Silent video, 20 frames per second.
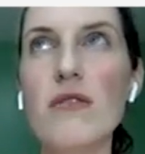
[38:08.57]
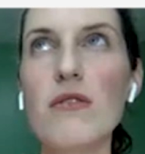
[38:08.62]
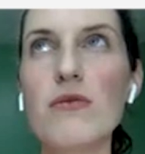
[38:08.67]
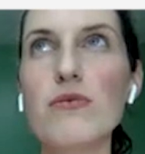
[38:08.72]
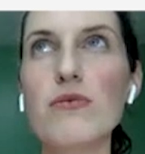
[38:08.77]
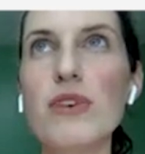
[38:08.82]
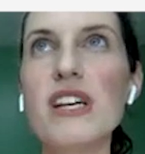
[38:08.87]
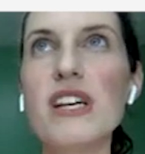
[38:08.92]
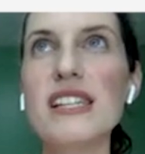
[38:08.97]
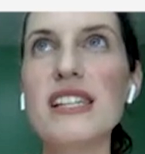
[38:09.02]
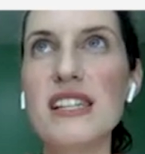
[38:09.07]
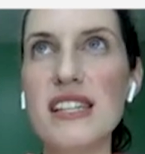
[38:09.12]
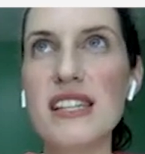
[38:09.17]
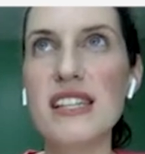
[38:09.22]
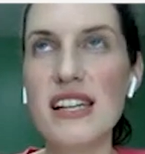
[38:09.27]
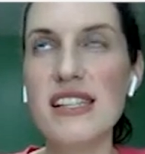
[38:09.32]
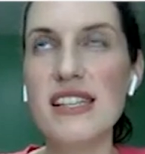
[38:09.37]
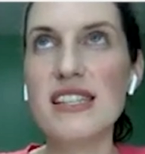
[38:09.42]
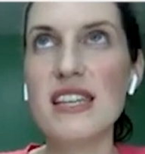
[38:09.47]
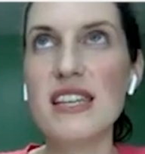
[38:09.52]
reasons
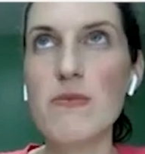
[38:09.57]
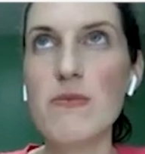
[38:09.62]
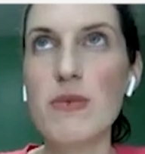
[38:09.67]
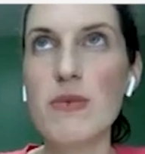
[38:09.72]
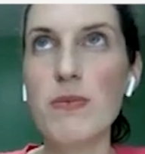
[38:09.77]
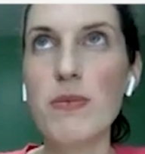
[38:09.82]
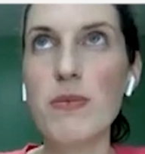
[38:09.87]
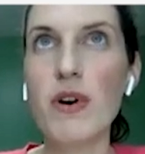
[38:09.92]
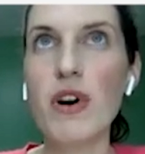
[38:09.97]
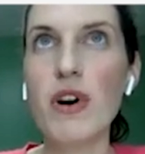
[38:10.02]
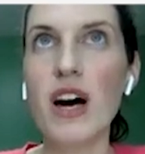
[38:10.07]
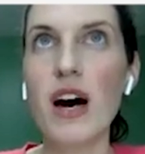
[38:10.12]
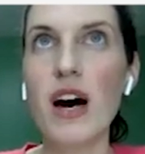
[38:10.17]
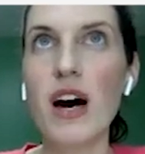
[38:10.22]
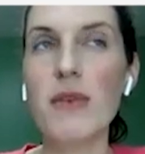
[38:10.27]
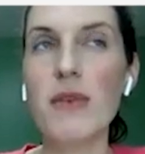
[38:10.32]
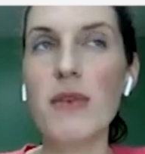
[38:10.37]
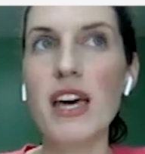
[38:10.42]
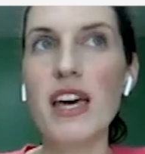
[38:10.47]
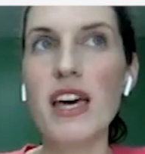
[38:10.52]
I see people
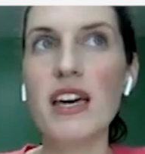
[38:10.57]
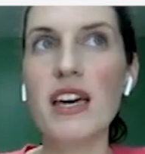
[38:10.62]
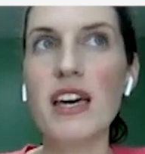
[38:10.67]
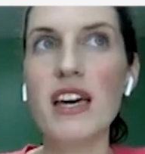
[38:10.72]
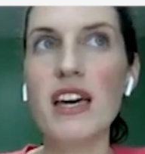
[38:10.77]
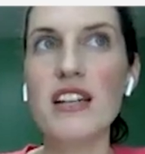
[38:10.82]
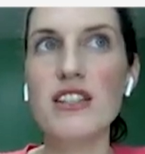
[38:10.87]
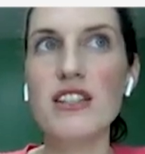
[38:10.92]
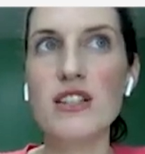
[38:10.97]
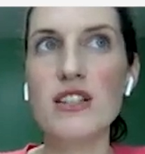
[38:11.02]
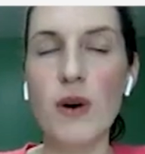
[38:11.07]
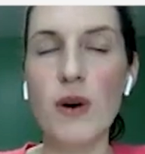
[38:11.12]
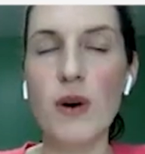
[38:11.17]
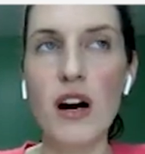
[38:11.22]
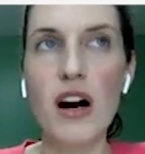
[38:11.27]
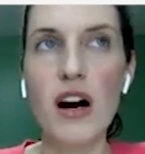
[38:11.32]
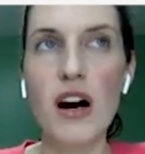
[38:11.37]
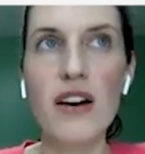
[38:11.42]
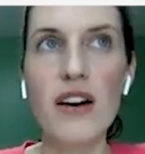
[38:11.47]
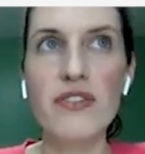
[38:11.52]
coming into our
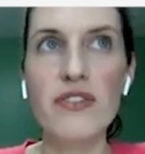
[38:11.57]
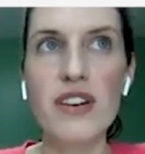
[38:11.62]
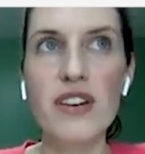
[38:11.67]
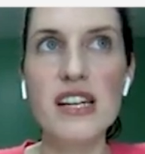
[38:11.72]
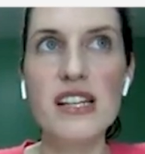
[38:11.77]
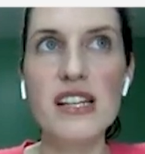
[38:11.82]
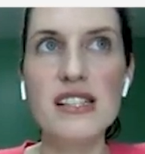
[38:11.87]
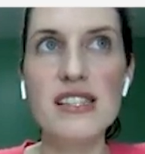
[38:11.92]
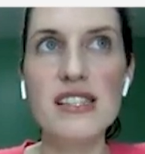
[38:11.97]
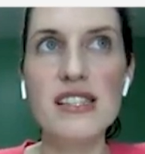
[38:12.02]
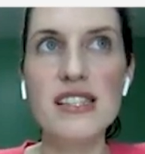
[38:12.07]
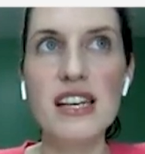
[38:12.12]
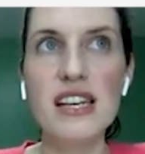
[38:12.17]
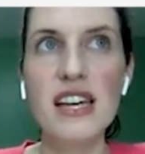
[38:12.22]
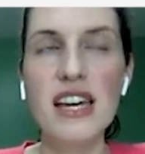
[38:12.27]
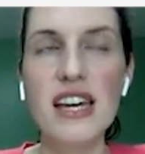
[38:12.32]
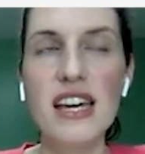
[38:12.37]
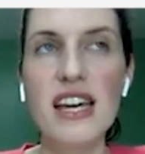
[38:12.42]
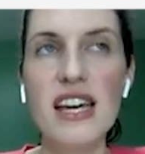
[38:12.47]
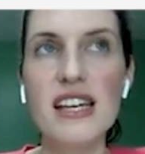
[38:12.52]
office
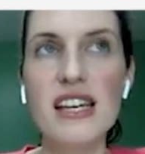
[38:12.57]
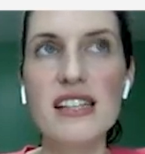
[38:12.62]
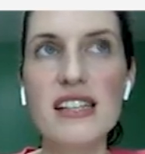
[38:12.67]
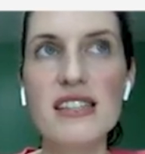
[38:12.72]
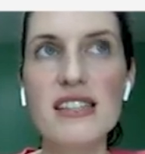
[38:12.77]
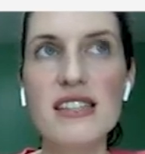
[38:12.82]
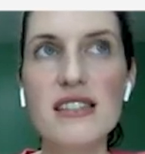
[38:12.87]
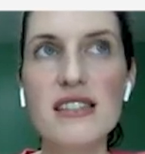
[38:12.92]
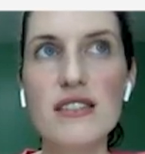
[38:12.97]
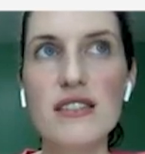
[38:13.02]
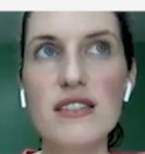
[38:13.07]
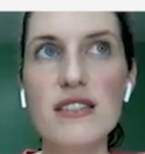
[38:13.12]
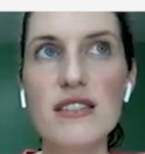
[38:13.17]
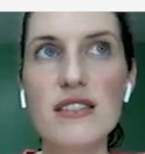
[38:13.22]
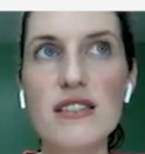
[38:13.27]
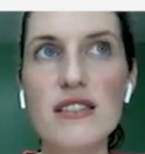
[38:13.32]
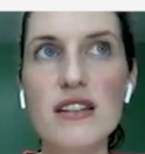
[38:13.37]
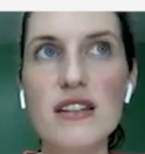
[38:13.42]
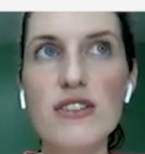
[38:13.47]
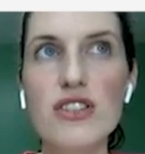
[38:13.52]
is
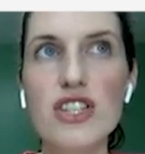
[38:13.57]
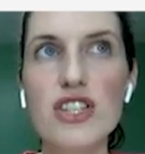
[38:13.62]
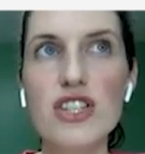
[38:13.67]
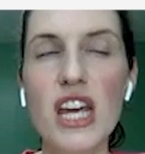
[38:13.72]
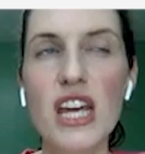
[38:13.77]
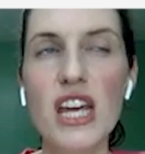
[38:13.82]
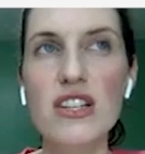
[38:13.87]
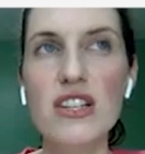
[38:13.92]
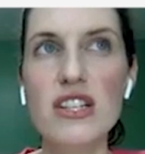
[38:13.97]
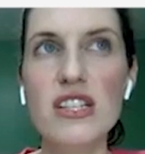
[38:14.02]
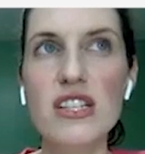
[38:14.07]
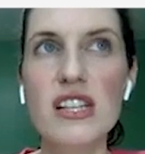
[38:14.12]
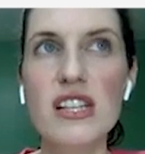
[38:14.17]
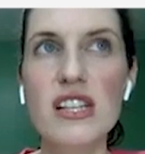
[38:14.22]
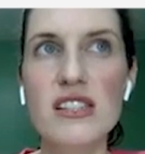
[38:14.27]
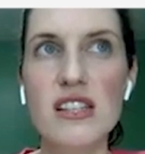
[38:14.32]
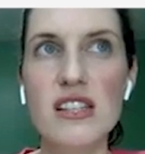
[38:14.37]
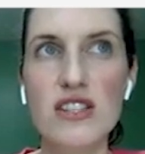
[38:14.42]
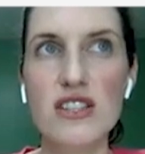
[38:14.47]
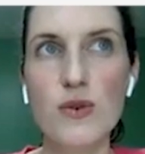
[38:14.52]
changes in
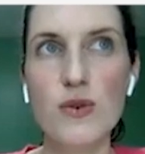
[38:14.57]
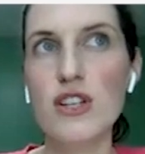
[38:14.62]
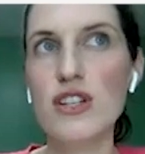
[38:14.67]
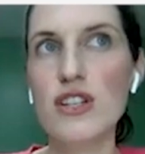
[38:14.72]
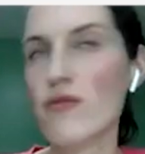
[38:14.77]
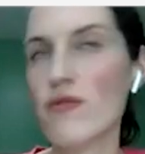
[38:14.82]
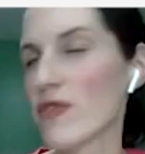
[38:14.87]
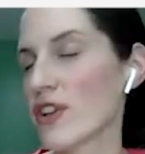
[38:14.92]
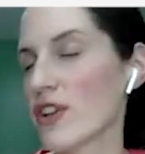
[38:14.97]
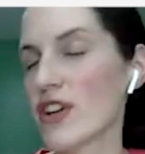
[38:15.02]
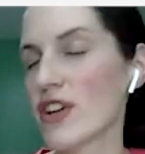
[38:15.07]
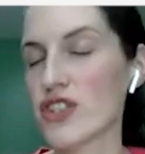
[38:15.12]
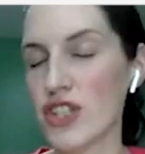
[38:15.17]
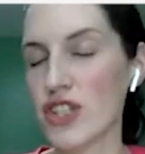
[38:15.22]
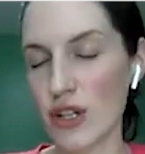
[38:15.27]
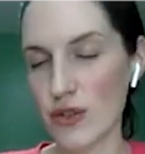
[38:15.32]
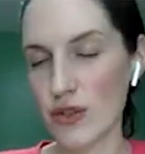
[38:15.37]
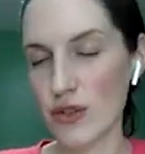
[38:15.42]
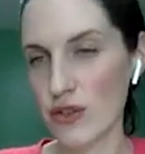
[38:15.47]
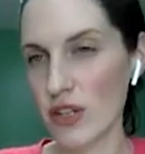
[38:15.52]
the situation for their
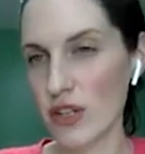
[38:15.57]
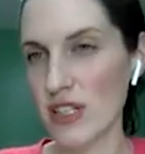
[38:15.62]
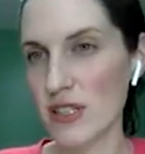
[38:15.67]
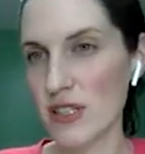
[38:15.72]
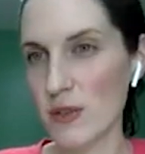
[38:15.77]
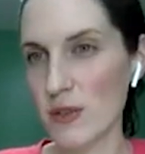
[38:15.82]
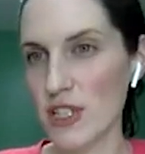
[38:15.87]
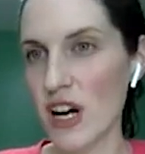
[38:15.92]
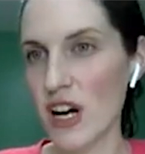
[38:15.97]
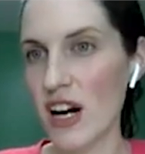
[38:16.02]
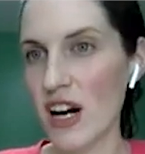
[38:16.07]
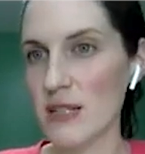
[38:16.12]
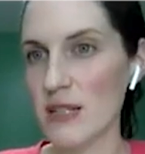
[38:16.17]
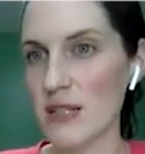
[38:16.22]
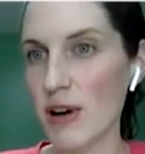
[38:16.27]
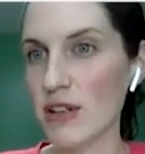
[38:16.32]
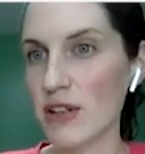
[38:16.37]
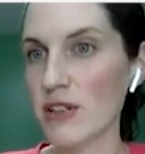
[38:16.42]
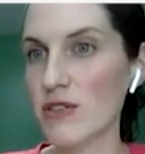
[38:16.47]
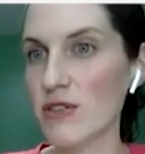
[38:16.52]
children. So we talked
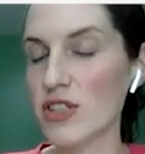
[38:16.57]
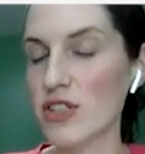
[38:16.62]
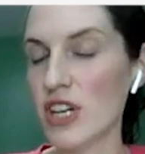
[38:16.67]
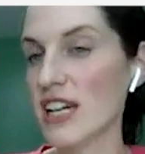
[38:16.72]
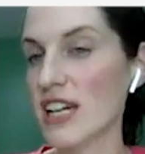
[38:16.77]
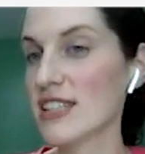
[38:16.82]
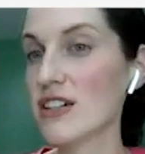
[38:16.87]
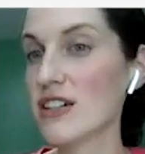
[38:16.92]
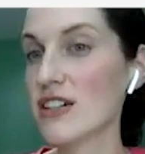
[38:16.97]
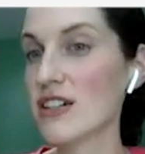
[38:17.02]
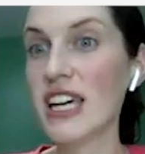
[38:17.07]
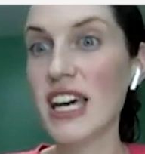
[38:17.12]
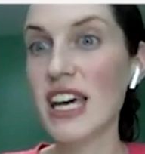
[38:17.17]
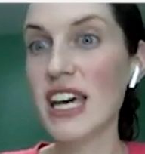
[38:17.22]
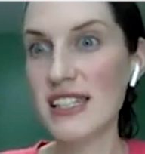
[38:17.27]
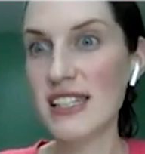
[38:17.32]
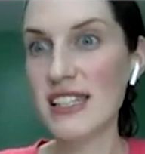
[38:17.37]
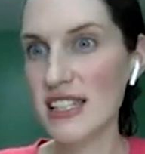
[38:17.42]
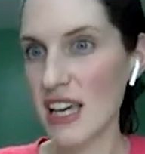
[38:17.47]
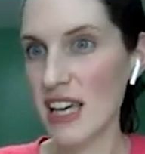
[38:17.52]
about those as their
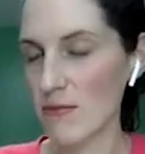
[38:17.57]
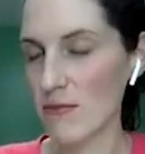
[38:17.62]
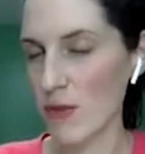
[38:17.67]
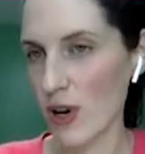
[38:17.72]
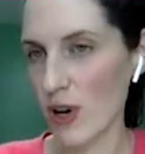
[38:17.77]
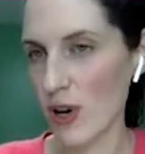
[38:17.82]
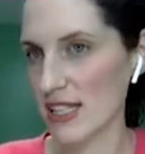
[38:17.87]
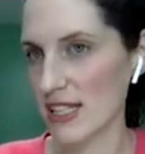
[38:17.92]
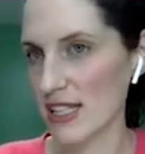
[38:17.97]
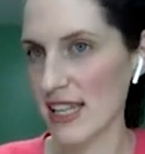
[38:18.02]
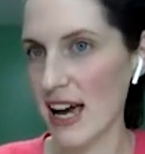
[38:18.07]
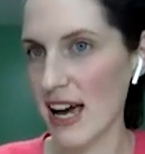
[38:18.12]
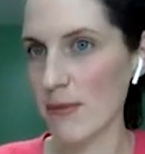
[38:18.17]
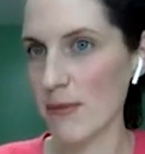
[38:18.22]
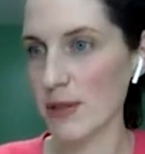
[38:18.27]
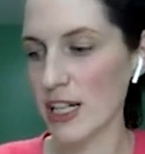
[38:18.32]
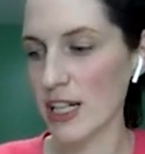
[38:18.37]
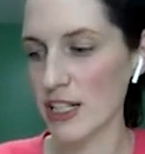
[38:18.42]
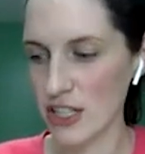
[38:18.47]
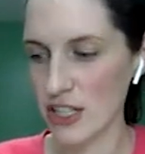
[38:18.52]
kids get more
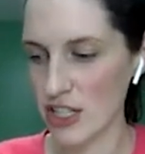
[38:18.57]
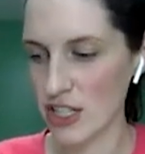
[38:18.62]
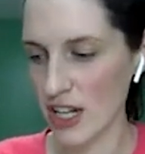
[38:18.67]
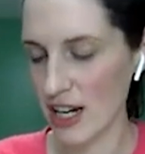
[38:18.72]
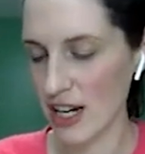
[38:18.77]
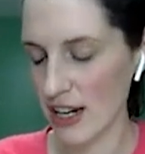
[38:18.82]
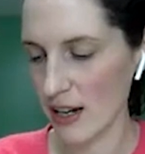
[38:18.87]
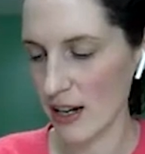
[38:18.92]
established,